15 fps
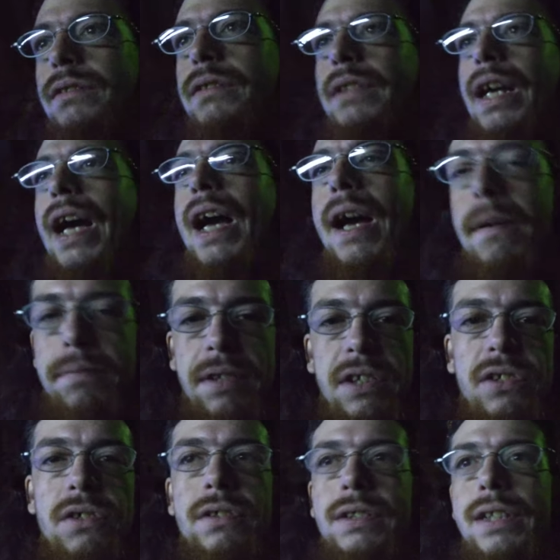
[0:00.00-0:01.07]
You have to
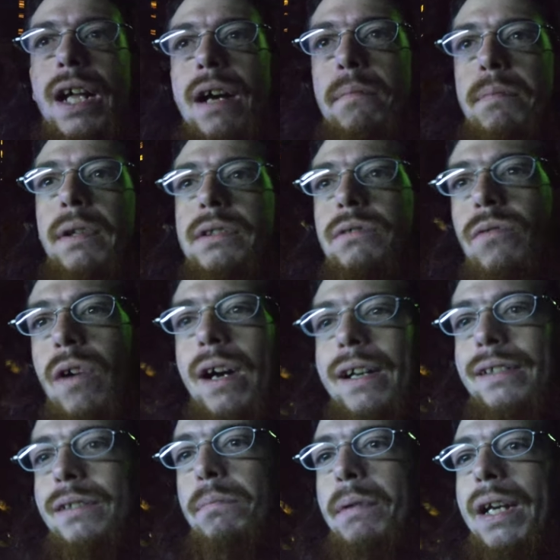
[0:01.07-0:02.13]
tune it up,
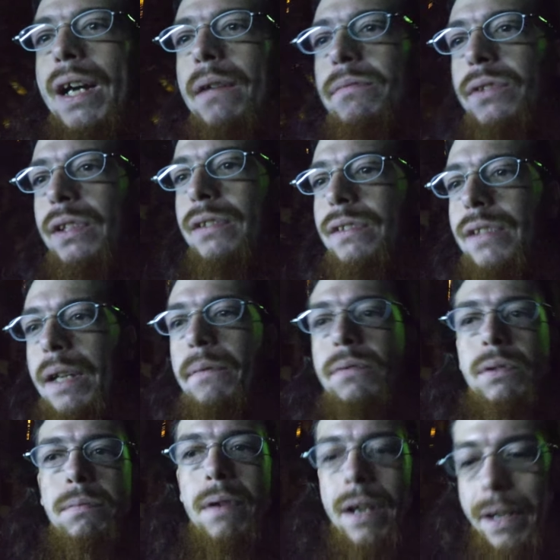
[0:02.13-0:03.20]
otherwise it becomes unsafe
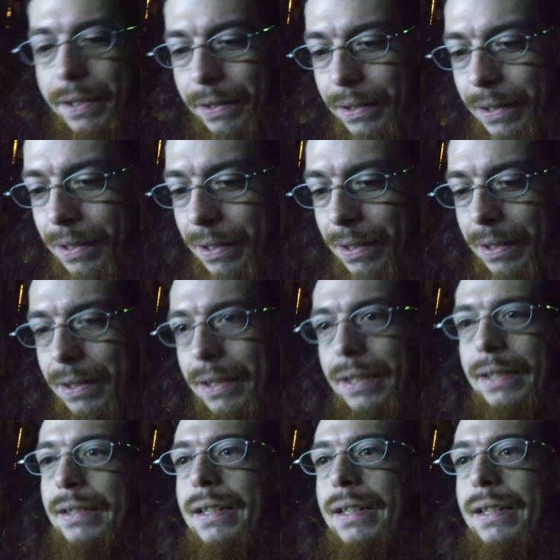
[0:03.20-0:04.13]
to ride. And